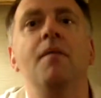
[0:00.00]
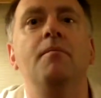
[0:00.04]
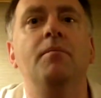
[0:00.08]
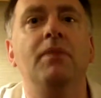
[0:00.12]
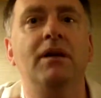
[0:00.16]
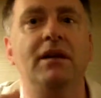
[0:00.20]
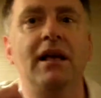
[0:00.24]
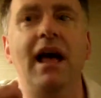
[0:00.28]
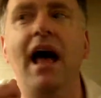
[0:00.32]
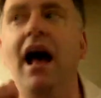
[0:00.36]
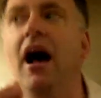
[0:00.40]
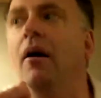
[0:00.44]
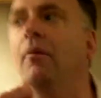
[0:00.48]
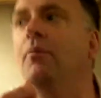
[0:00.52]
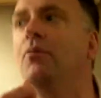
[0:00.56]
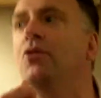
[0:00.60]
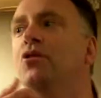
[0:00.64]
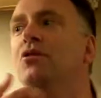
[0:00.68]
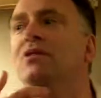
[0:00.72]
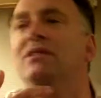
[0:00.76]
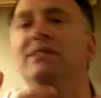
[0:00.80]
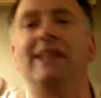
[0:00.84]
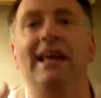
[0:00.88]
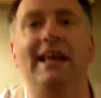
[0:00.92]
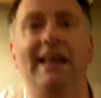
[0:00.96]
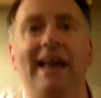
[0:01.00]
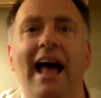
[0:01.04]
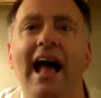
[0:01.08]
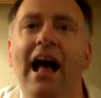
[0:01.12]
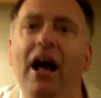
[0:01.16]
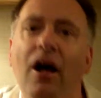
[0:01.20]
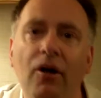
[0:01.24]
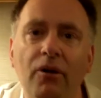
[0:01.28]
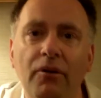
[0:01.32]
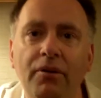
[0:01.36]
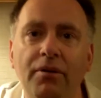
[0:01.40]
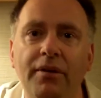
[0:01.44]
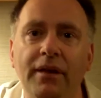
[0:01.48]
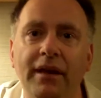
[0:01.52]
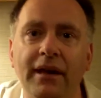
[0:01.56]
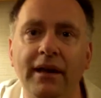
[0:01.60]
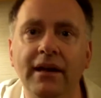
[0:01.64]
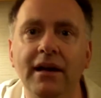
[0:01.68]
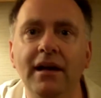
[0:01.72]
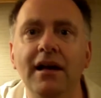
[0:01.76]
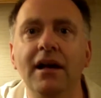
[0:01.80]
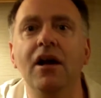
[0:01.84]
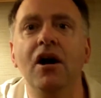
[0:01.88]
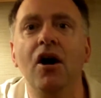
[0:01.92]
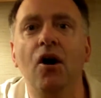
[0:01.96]
but help you stay
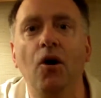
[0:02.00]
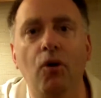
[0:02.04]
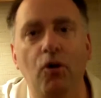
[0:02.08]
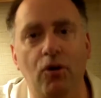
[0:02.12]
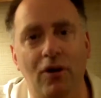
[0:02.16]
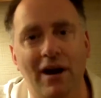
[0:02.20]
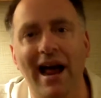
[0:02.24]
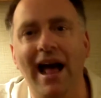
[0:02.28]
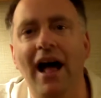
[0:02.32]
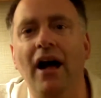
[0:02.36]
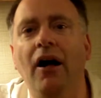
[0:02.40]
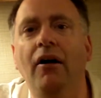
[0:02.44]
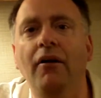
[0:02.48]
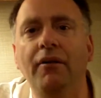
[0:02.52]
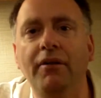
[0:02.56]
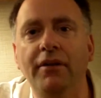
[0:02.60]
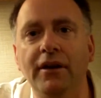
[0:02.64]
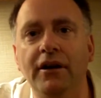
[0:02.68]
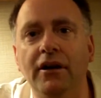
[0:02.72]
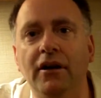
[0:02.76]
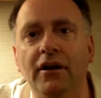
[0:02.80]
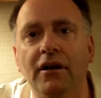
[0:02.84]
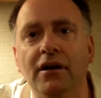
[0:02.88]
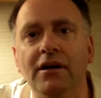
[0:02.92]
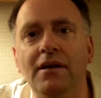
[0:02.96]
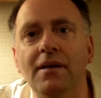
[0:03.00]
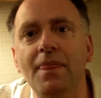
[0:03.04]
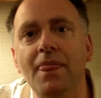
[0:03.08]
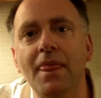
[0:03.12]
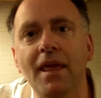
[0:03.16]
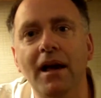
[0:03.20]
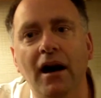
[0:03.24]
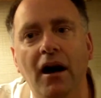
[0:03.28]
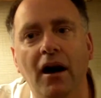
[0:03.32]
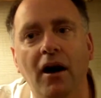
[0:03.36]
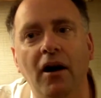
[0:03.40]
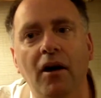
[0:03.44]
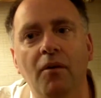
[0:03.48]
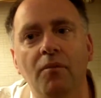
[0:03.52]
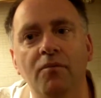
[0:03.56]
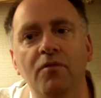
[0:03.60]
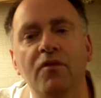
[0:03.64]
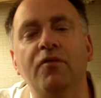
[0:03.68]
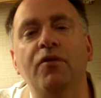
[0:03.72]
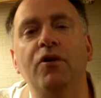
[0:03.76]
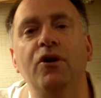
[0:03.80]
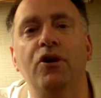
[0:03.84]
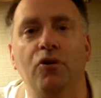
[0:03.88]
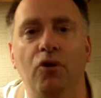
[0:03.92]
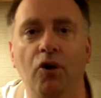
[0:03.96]
healthy or healthier
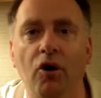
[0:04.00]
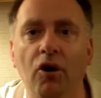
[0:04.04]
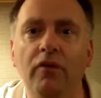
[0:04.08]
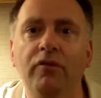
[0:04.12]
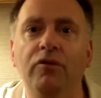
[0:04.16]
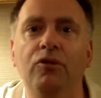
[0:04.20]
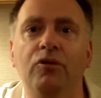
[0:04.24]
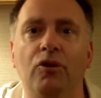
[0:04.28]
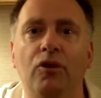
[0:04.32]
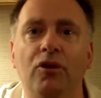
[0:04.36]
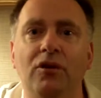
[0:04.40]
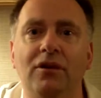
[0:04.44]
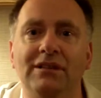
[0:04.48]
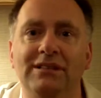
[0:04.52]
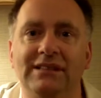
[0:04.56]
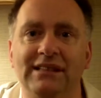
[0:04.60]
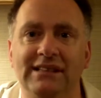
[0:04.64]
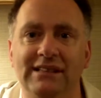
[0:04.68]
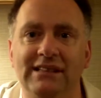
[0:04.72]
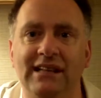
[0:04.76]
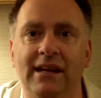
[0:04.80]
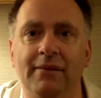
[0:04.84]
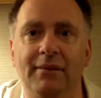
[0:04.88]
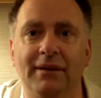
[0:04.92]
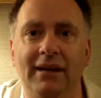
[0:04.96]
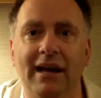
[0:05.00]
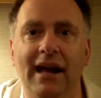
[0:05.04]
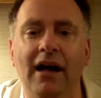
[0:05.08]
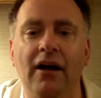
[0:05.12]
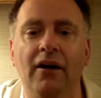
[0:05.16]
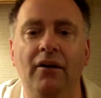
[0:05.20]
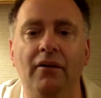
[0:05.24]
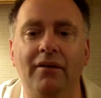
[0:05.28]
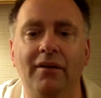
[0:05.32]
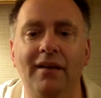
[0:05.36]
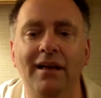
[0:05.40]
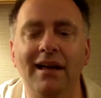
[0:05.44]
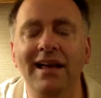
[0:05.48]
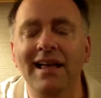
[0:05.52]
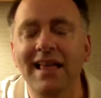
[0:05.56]
for your overall systemic health.